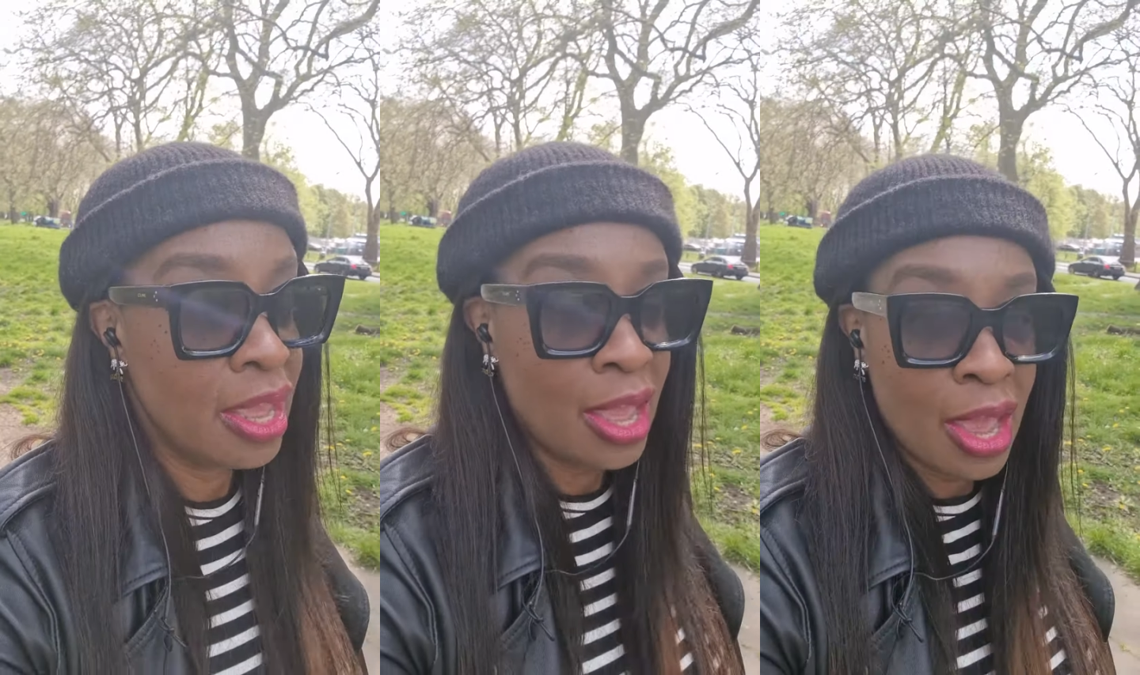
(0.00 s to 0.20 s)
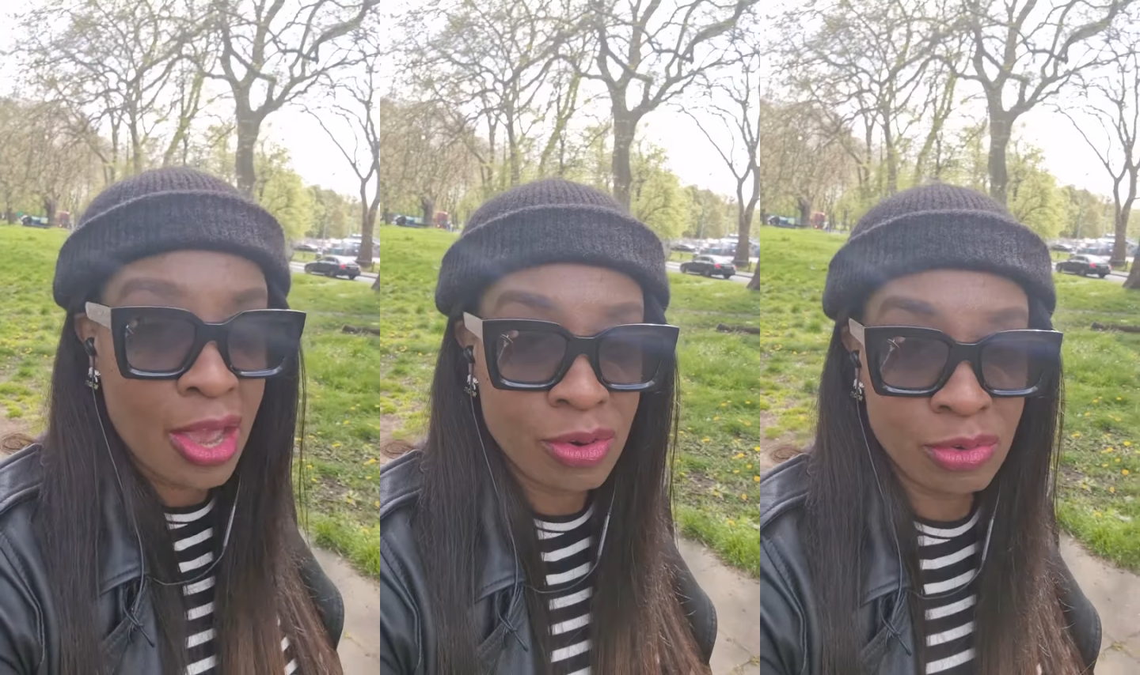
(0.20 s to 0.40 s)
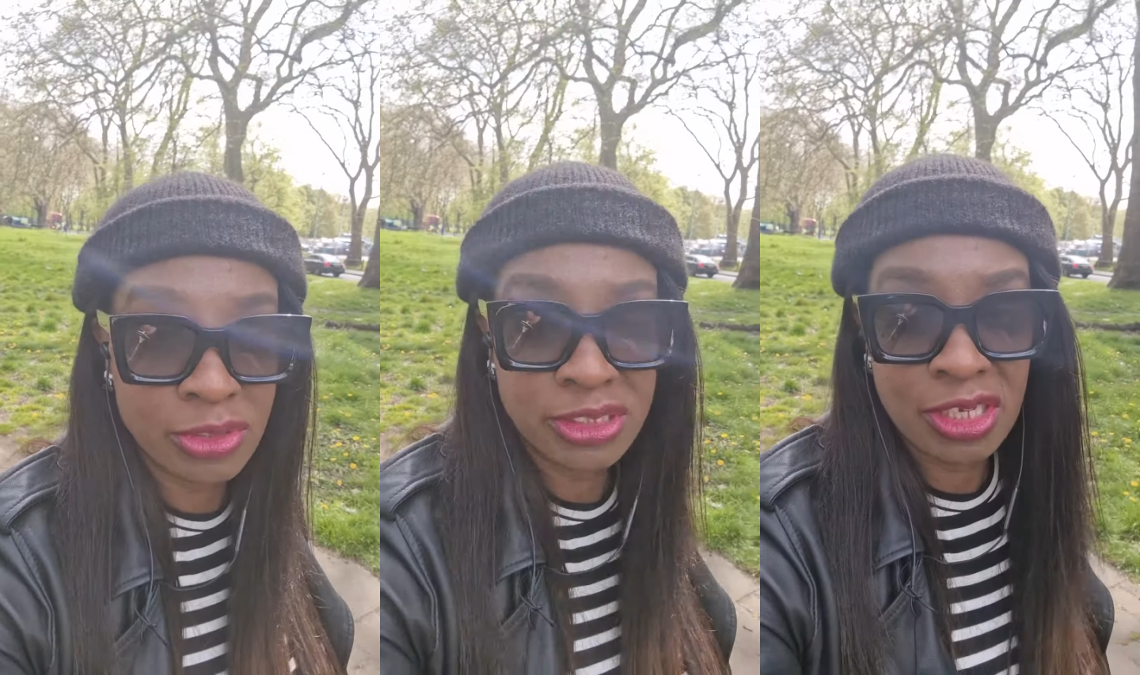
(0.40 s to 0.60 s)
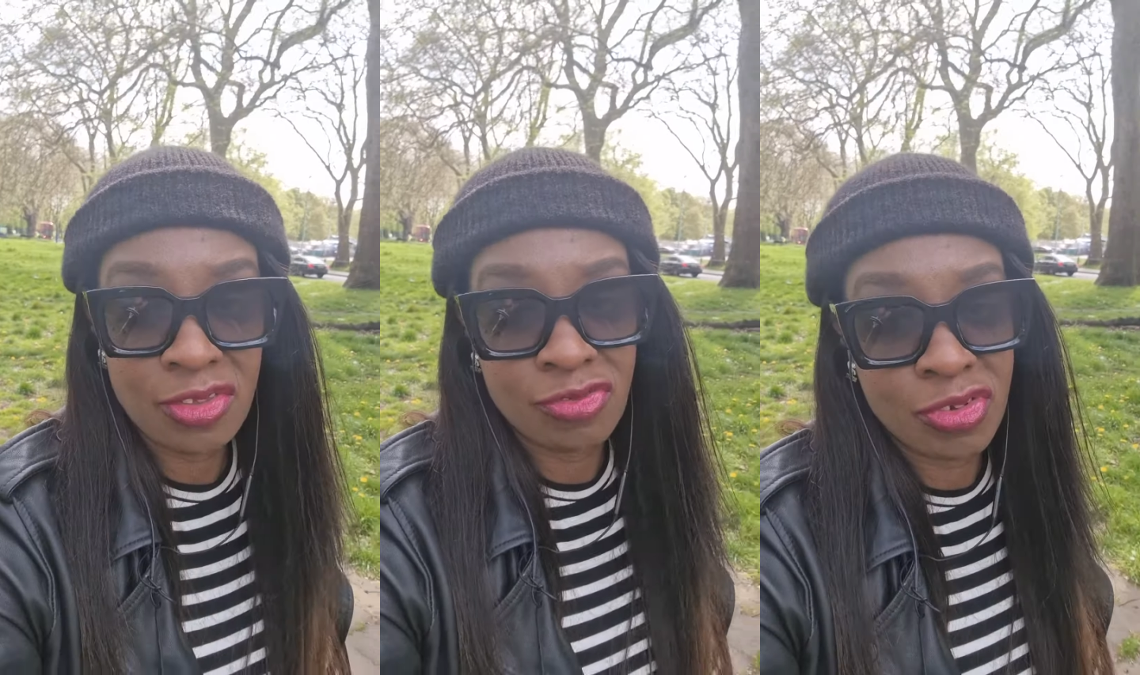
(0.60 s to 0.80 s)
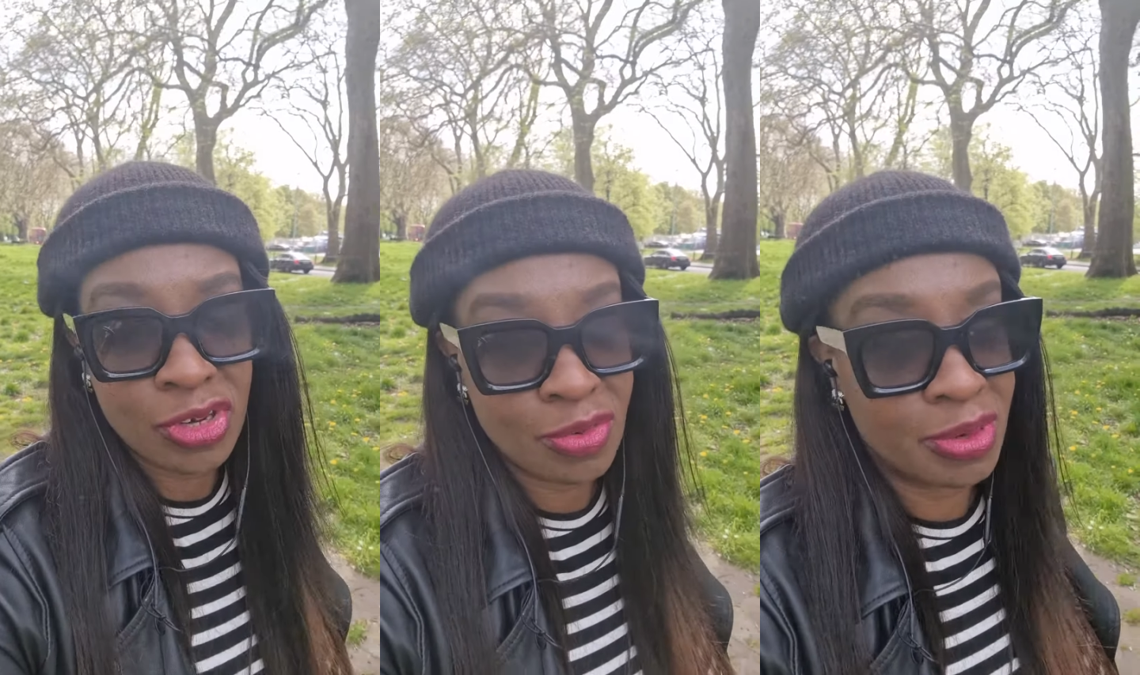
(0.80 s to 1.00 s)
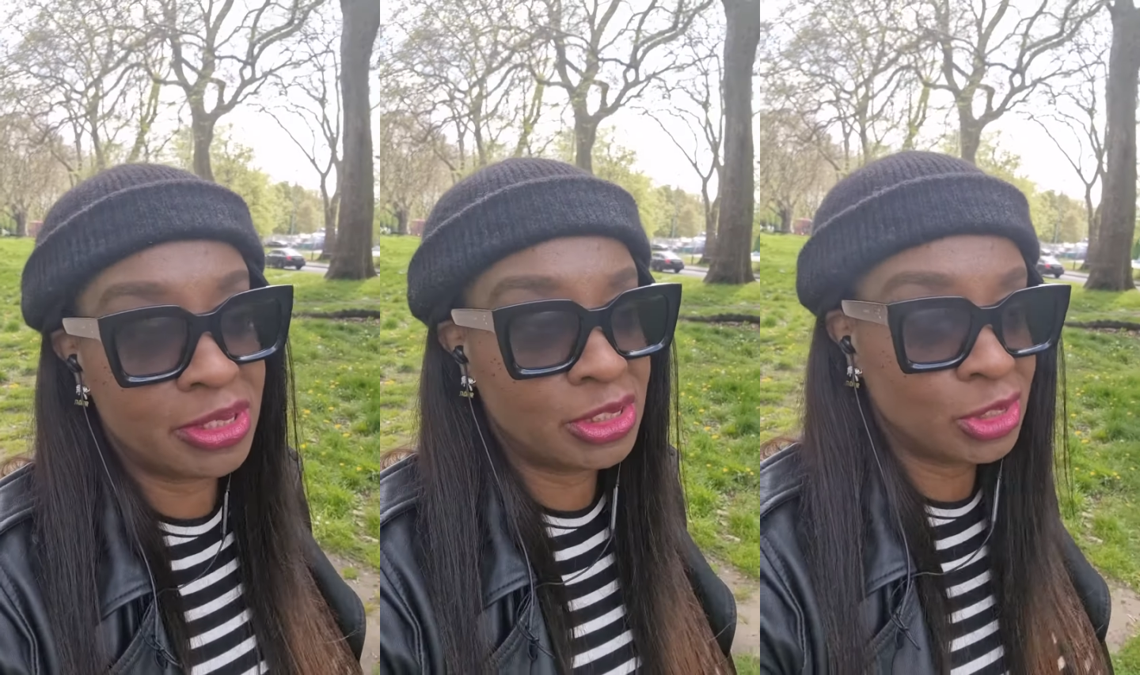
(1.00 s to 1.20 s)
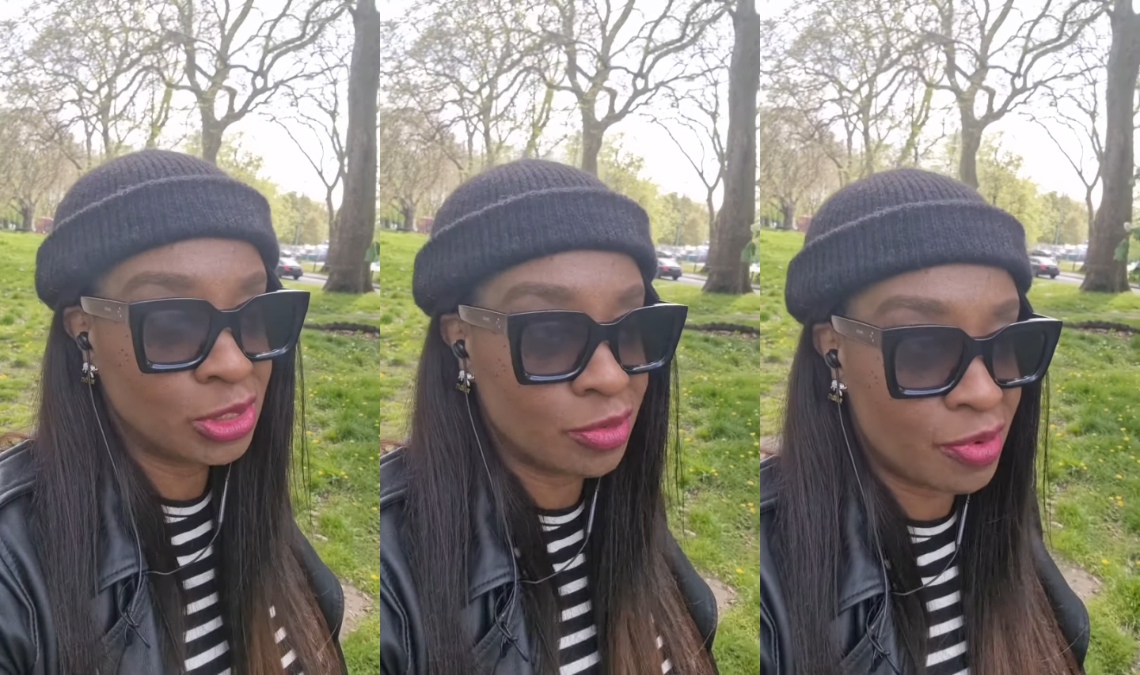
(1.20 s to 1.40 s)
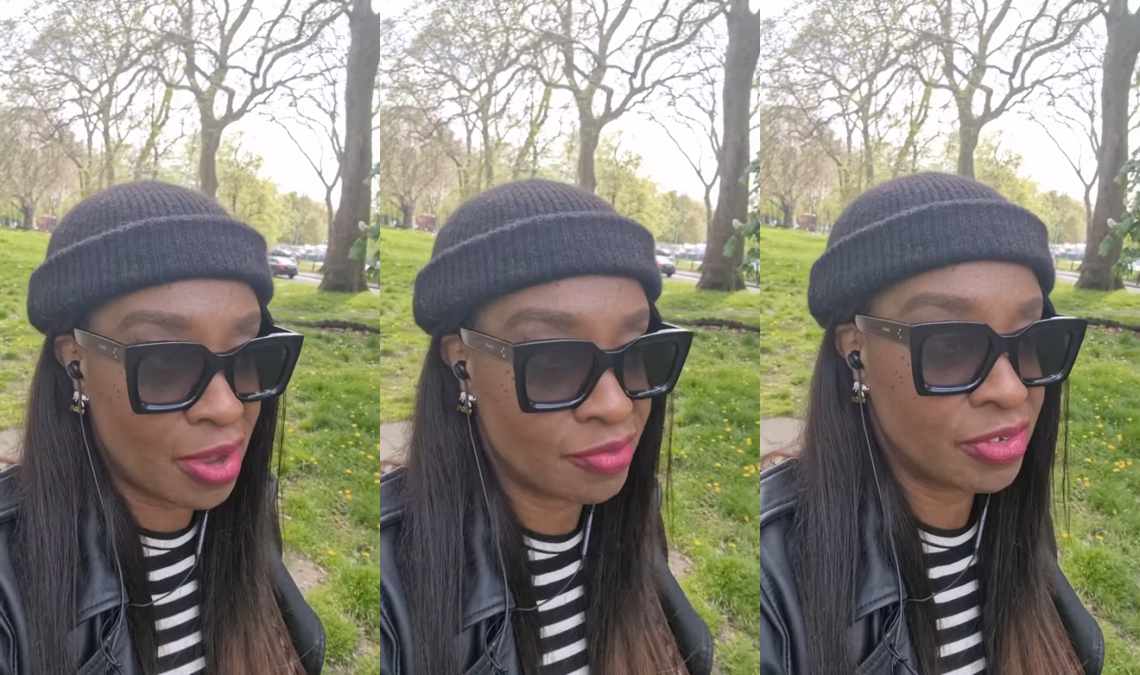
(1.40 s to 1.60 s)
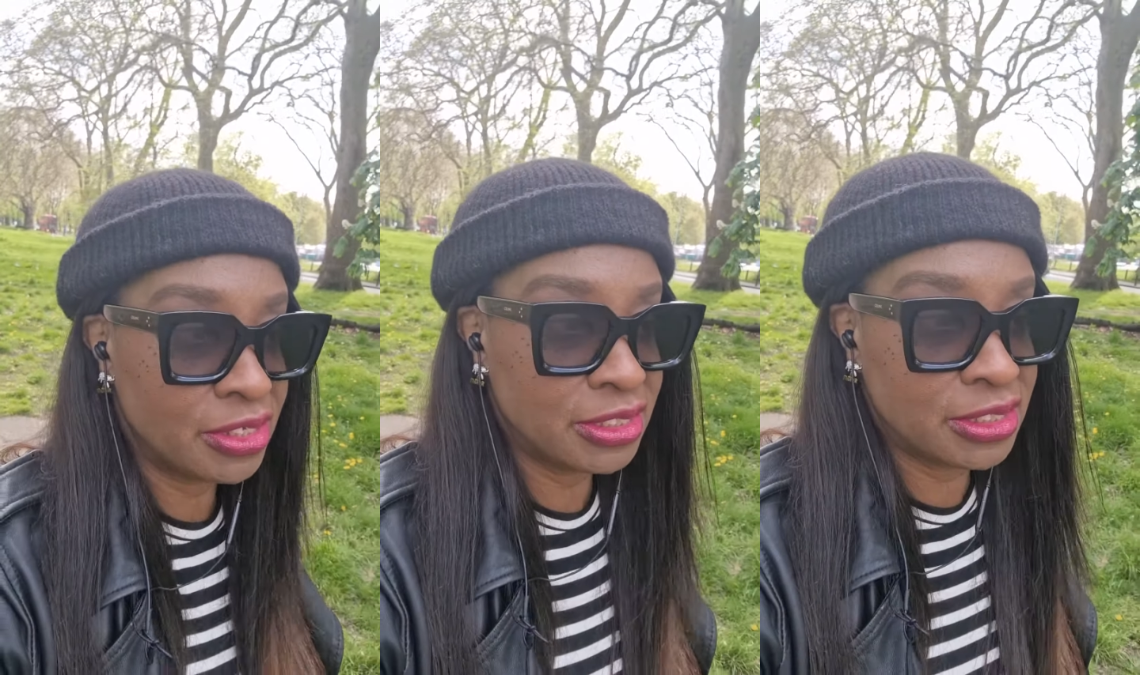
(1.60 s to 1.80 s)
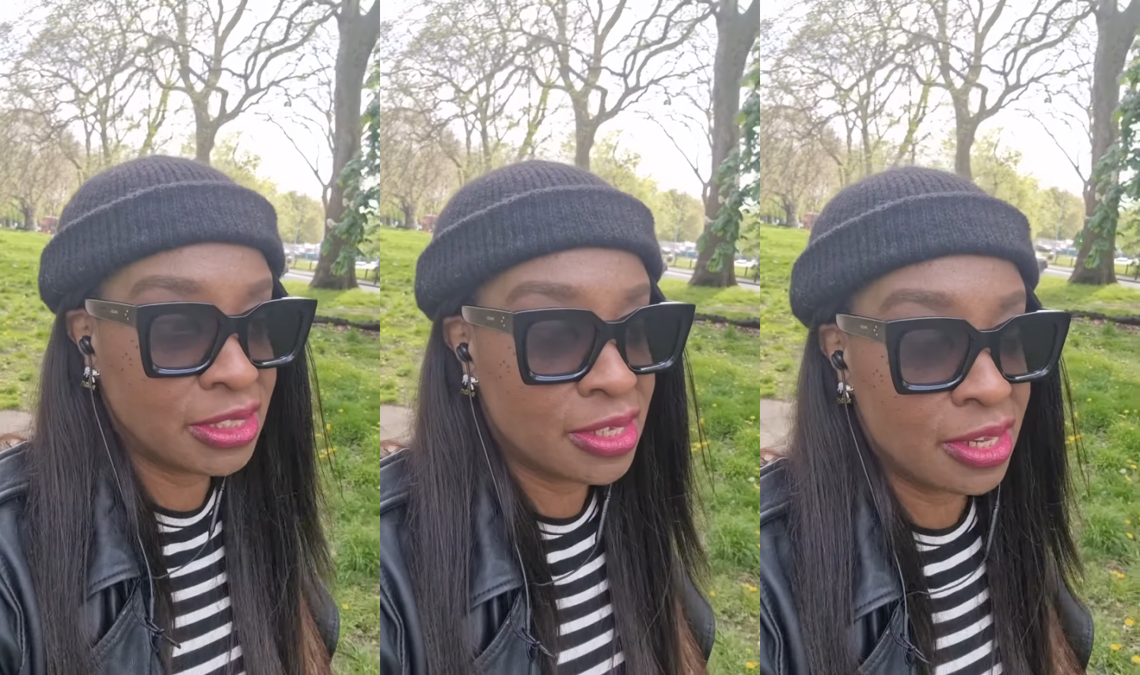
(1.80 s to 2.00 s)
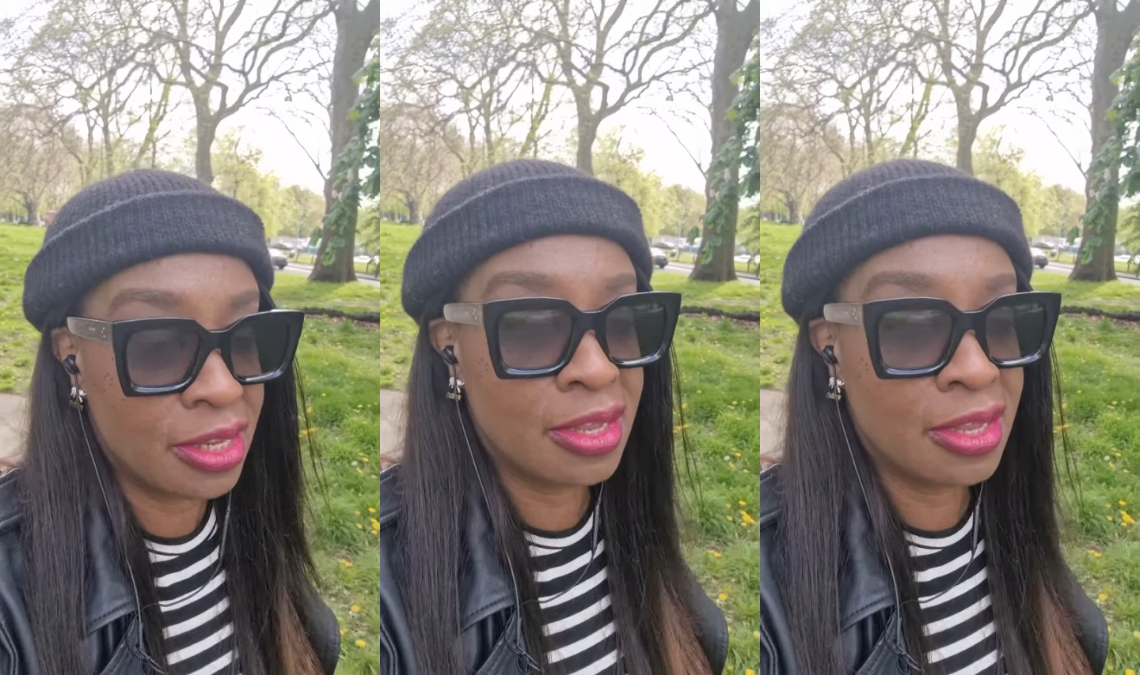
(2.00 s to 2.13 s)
and also through the wishes of others.